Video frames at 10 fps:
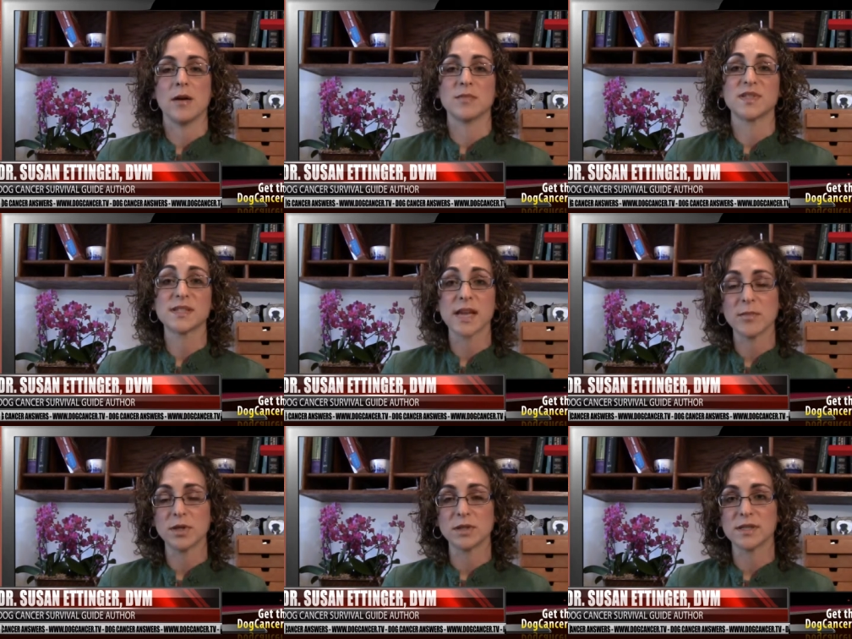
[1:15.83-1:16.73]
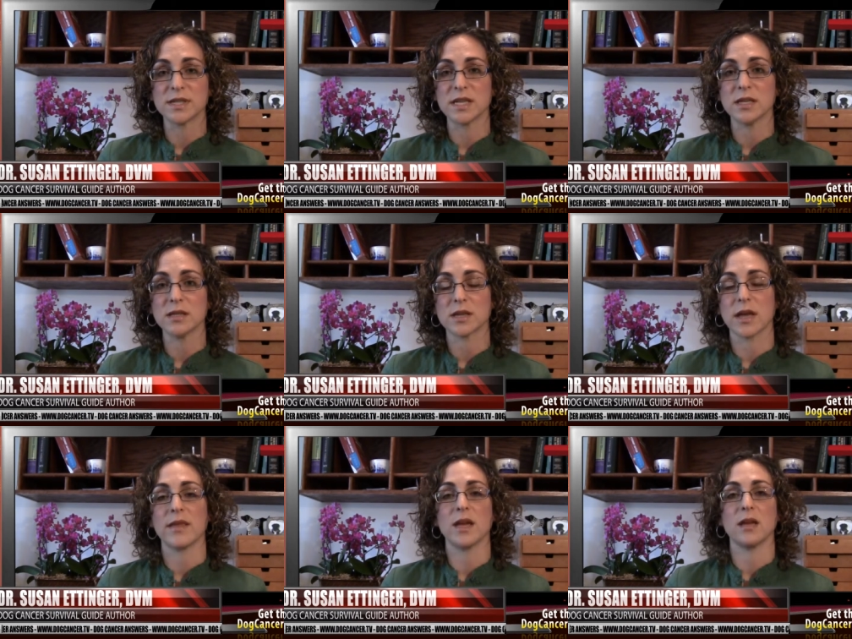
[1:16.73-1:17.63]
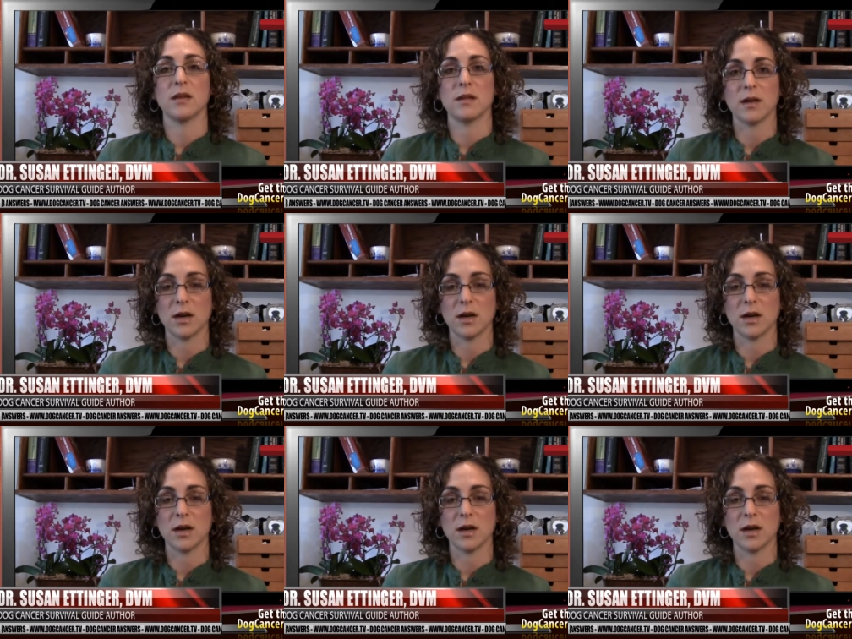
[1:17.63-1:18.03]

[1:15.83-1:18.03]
stable disease, and then,